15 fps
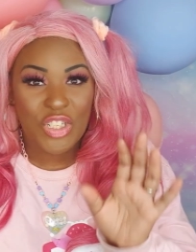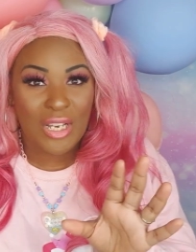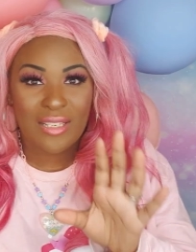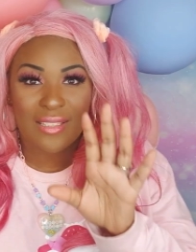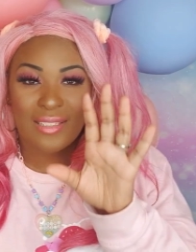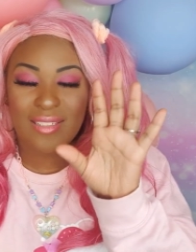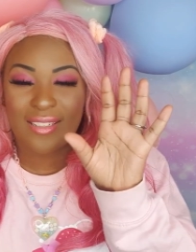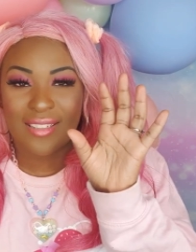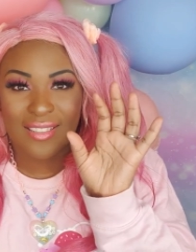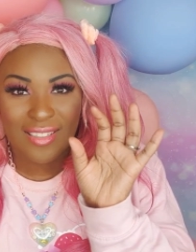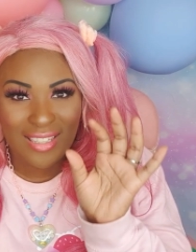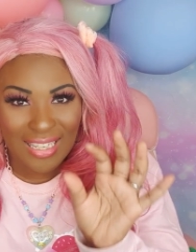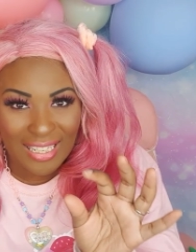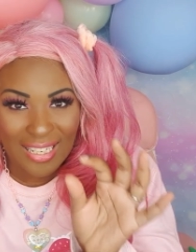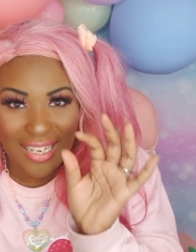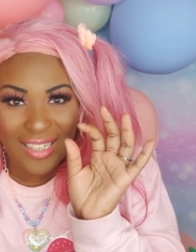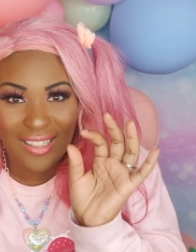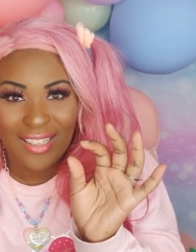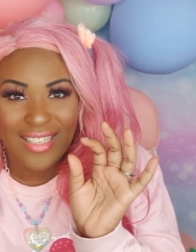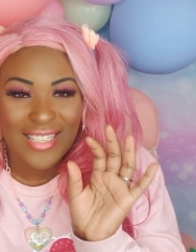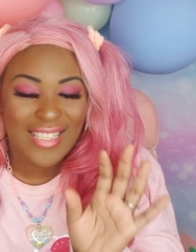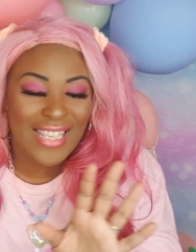Just the
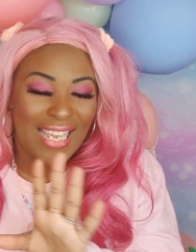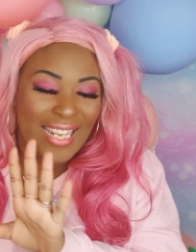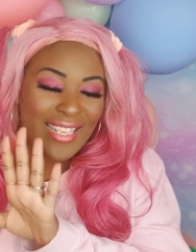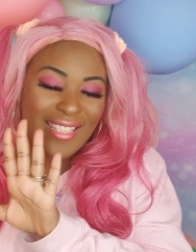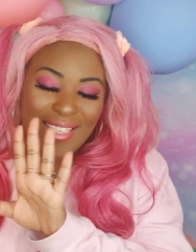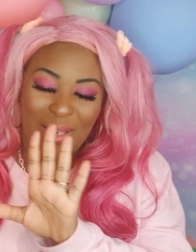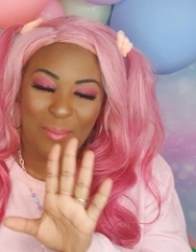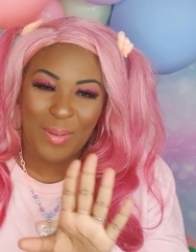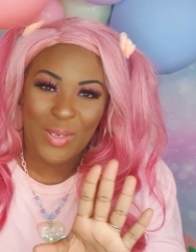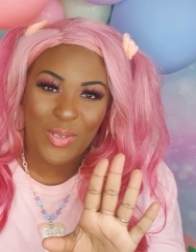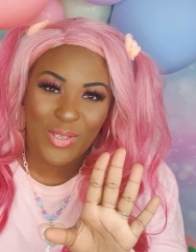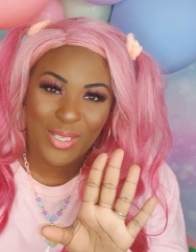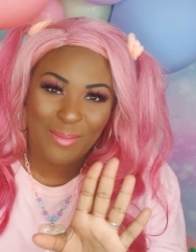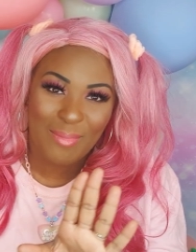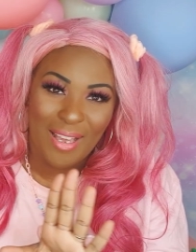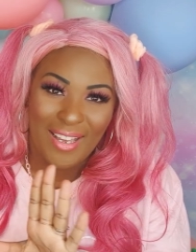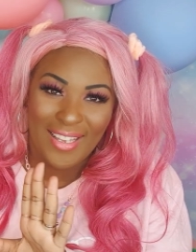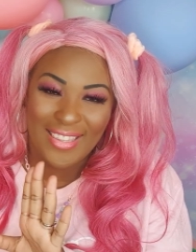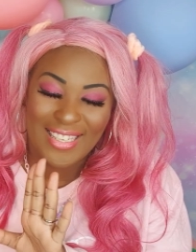littlest things can make you smile.